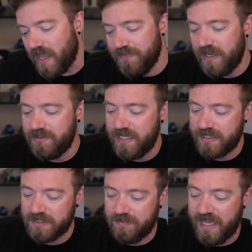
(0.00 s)
And then you take
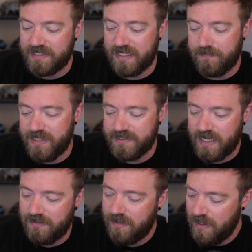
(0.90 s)
this plastic piece
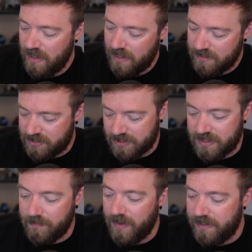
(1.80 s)
out. It's just
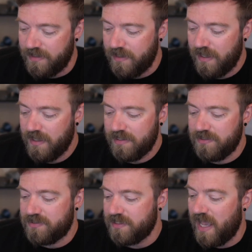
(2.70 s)
a button.
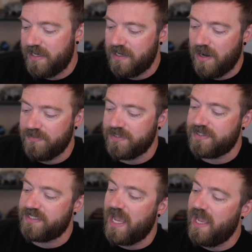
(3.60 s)
You slide it on the
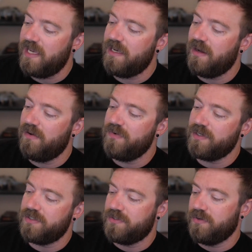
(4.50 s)
side of your
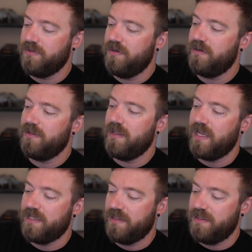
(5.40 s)
controller
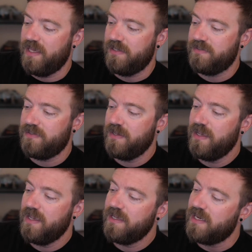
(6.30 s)
like this.
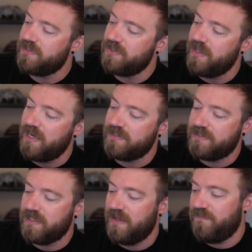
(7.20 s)
Get it so that
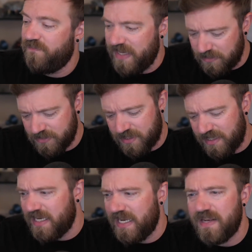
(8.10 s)
it
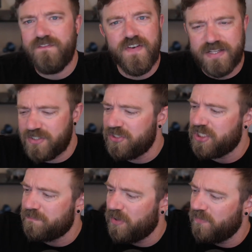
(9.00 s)
fits
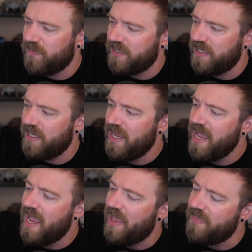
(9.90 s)
just perfectly.
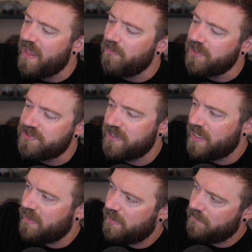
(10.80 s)
And then once you
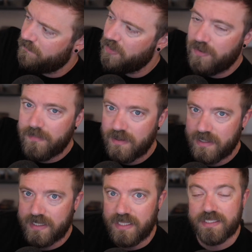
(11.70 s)
get it, boom,
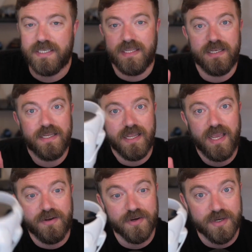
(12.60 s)
clicks in
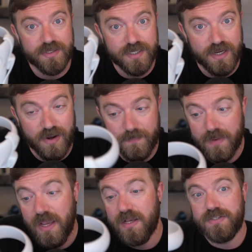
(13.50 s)
and you're good to go.
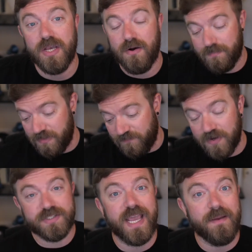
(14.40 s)
So the
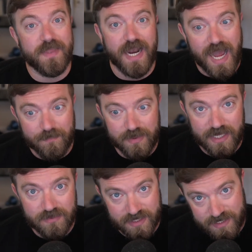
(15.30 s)
first game that I
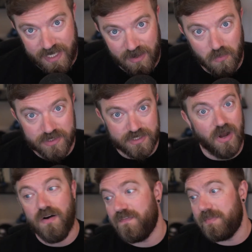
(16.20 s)
played with this thing was
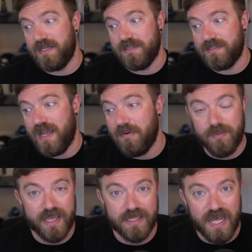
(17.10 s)
golf, because I've been
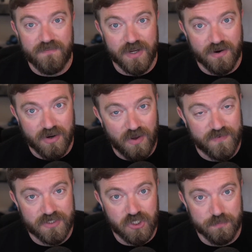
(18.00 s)
playing a lot of VR golf.
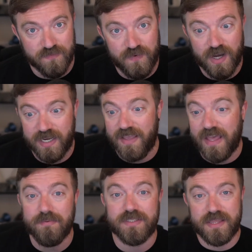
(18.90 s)
It's super fun. And
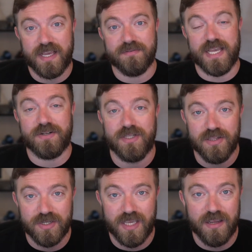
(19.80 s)
that was the thing I was actually
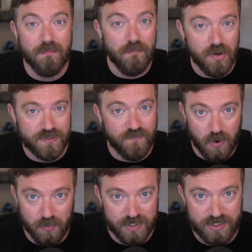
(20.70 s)
looking most
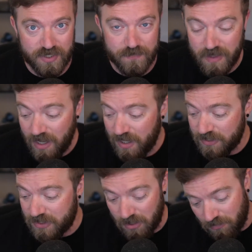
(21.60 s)
forward to.
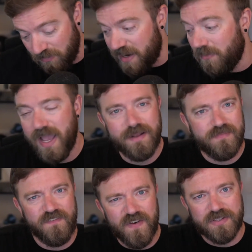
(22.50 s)
So right away,
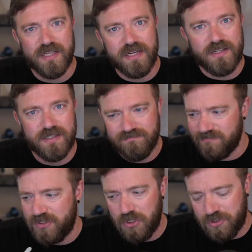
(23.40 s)
felt a little
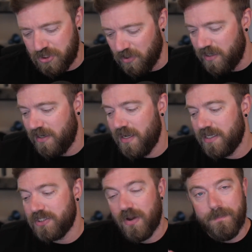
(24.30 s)
too short.
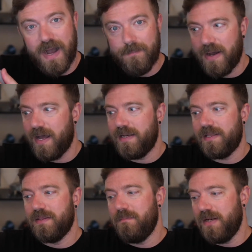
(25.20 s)
So I pop on
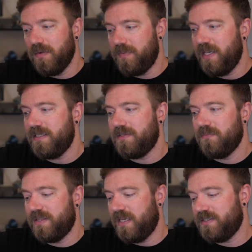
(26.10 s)
the middle piece
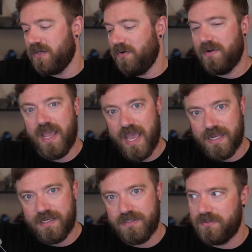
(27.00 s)
with its own
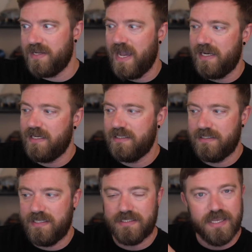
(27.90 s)
end doodad.
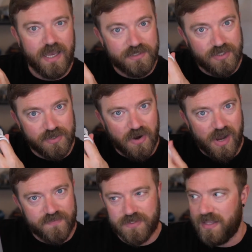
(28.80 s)
This I took
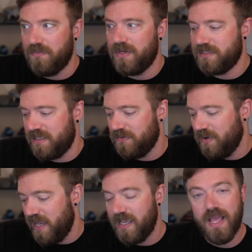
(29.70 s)
off so that it wasn't in the
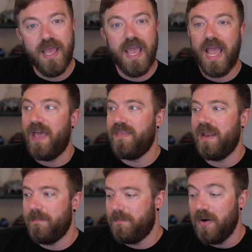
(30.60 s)
way. And
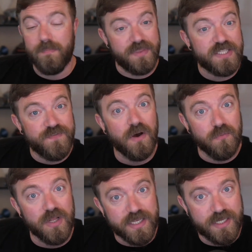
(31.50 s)
then boom, this felt
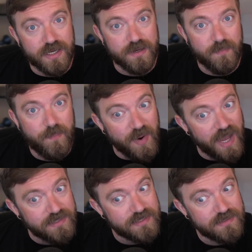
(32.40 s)
really good,
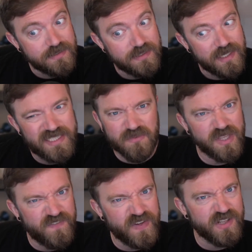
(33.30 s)
but it didn't
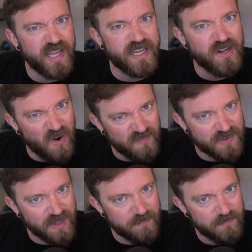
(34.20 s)
really feel like a golf
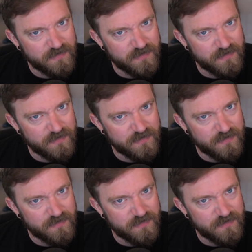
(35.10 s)
club.